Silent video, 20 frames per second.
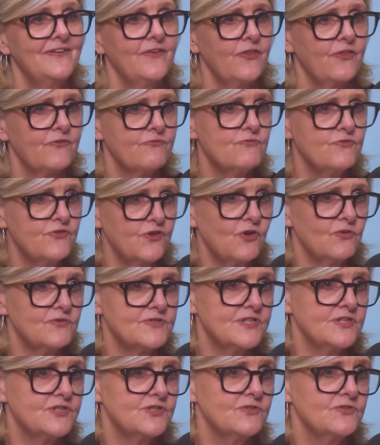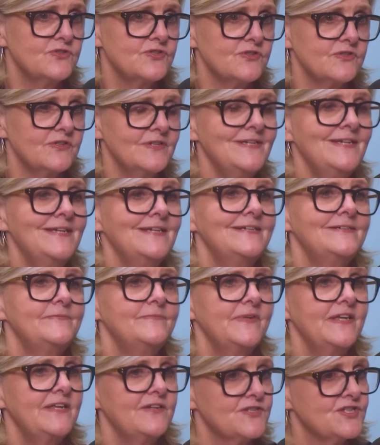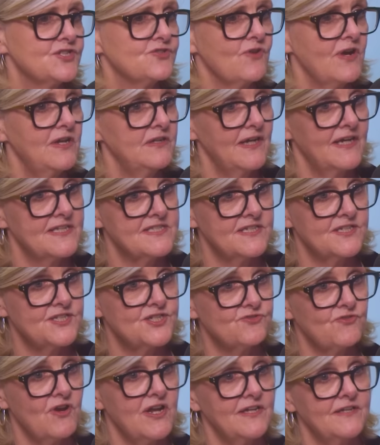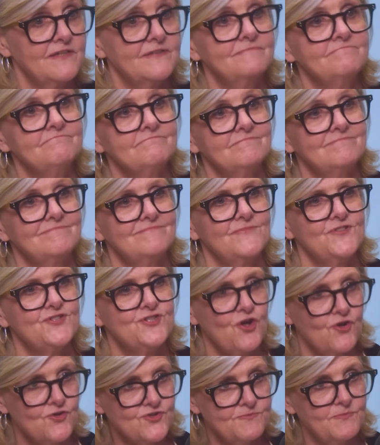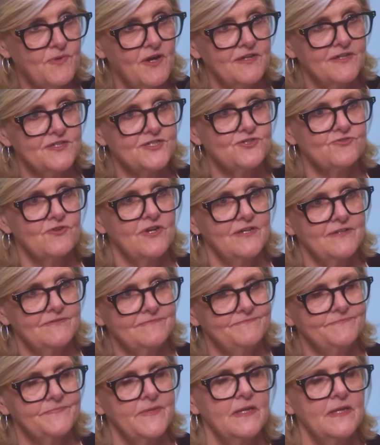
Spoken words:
through the Constitution in Australia as an Australian chosen by an Australian.